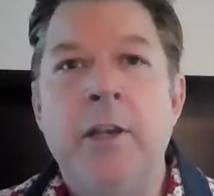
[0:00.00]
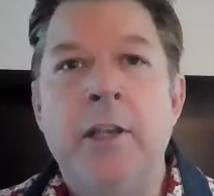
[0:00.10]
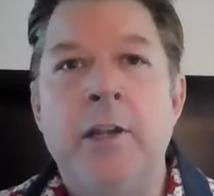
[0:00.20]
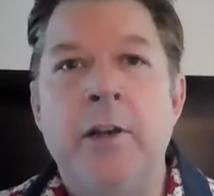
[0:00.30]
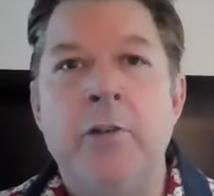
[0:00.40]

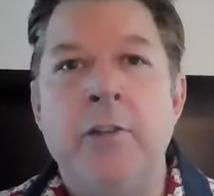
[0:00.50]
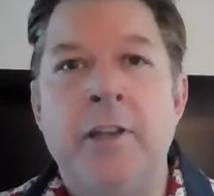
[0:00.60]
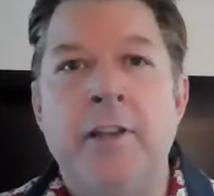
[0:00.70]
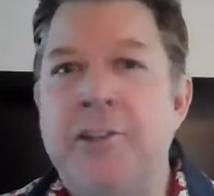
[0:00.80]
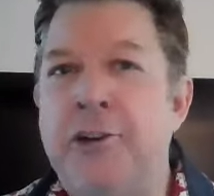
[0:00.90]
you know it,
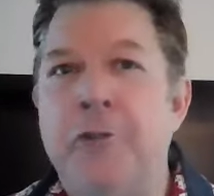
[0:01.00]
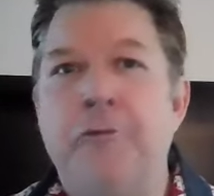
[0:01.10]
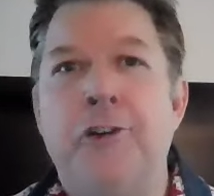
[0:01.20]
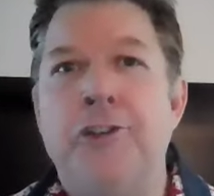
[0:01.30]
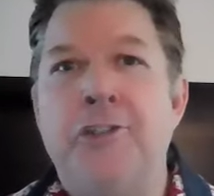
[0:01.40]
it doesn't
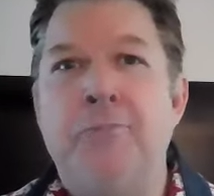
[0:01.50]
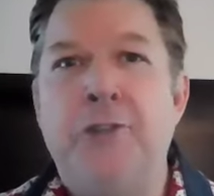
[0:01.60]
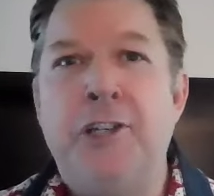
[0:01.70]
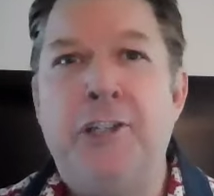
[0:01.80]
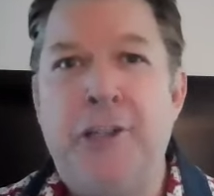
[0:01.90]
hurt for us to,
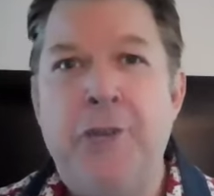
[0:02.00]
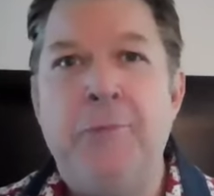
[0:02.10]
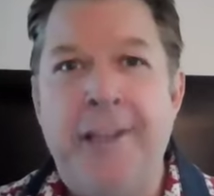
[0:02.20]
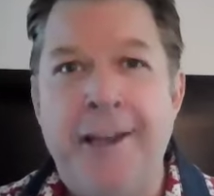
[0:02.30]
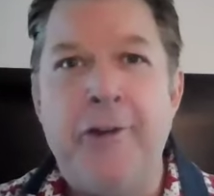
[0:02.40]
to to
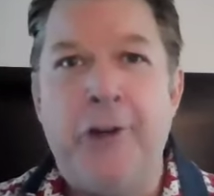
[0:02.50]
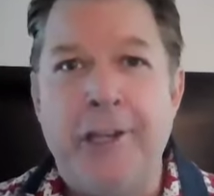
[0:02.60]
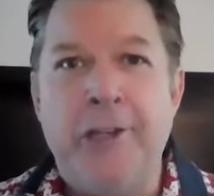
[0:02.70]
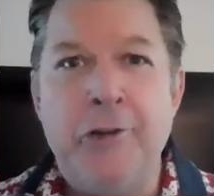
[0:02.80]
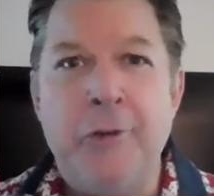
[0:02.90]
come together
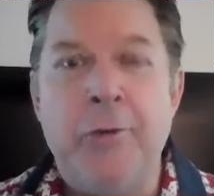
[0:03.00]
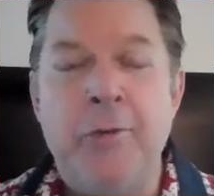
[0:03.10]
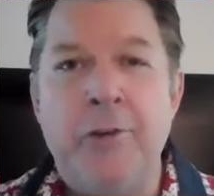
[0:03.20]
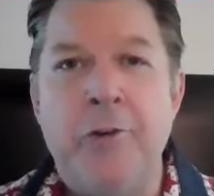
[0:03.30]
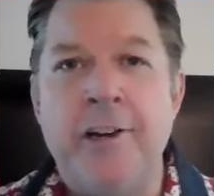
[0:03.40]
like you're doing
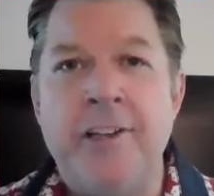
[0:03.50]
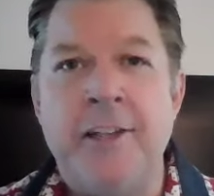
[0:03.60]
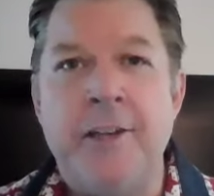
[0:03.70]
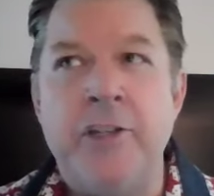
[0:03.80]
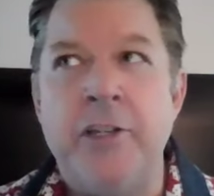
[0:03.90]
with your
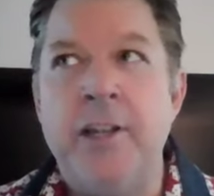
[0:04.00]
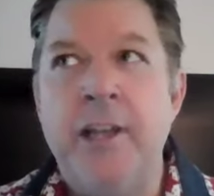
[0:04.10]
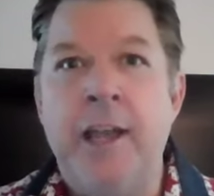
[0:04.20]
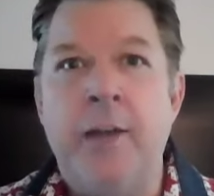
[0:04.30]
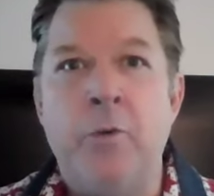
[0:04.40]
organization
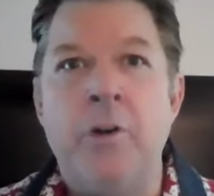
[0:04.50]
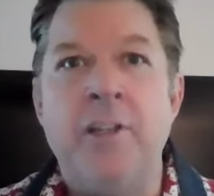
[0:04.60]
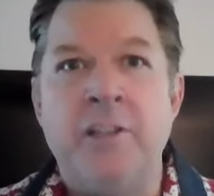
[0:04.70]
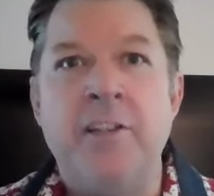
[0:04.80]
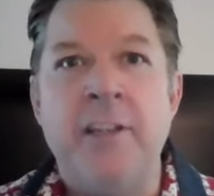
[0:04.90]
and
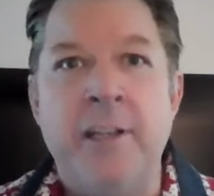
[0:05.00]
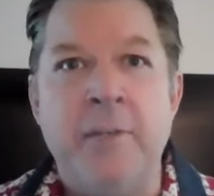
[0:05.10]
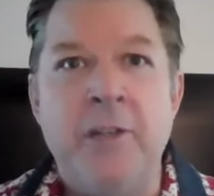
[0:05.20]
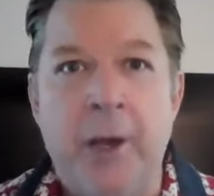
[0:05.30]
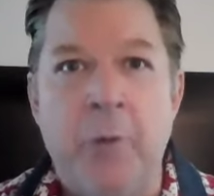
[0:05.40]
work as a
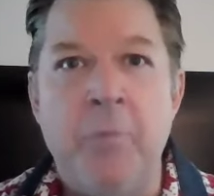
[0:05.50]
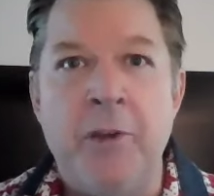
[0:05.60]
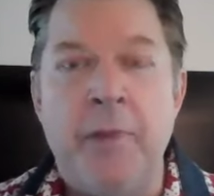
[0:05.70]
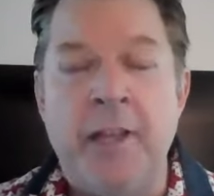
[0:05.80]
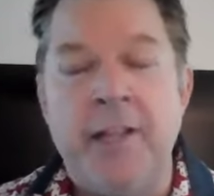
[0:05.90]
team to help
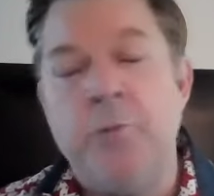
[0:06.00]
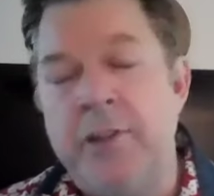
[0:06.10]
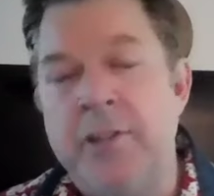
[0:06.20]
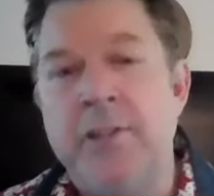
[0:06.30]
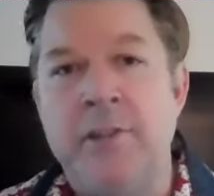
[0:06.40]
them and that's what this is